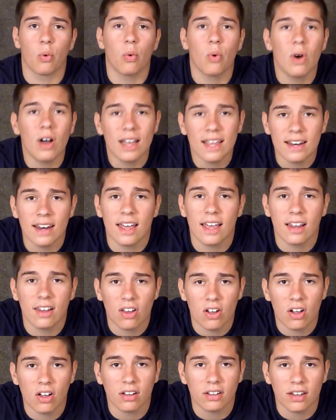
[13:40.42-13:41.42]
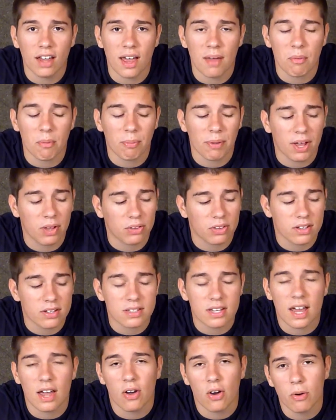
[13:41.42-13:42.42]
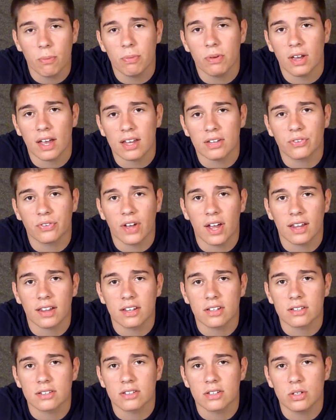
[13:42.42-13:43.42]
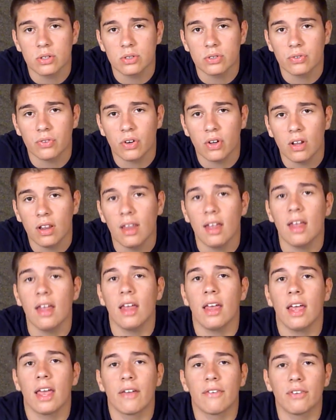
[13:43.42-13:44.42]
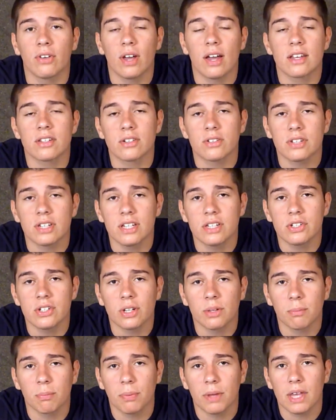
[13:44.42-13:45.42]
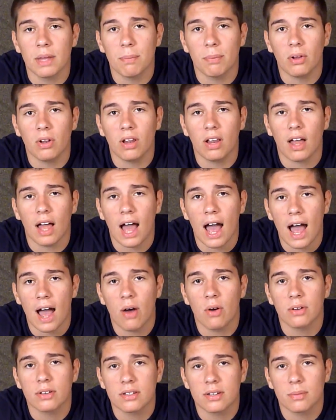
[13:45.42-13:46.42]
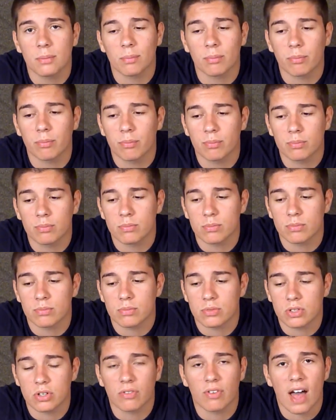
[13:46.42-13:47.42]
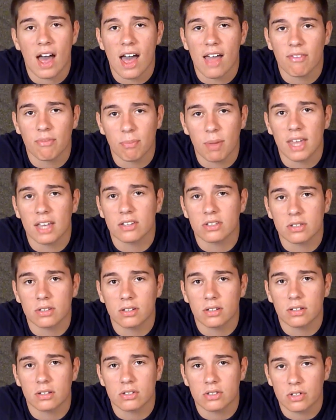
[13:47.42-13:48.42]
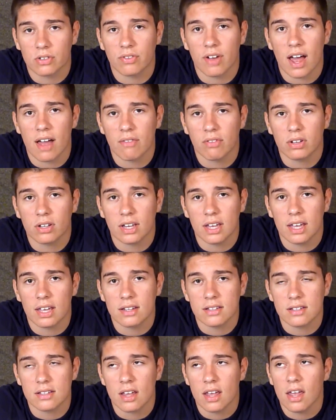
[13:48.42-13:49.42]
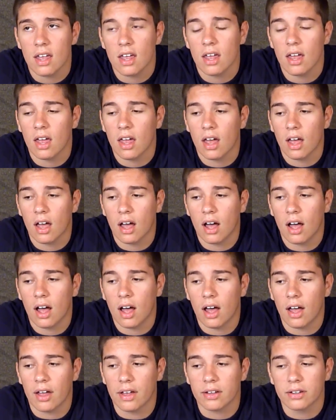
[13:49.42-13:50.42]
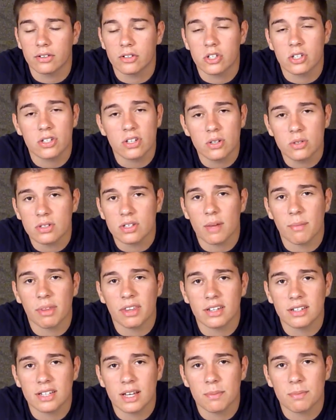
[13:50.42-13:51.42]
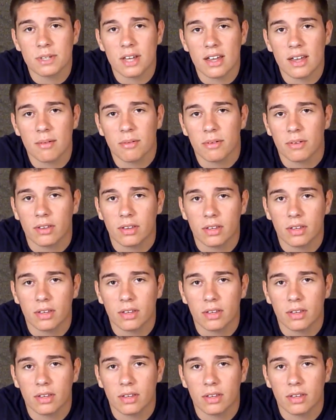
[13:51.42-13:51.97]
quite a long time about this. I hope you guys find this useful. If you guys are teaching people how to survive, make survival kits, just use some of the tips I've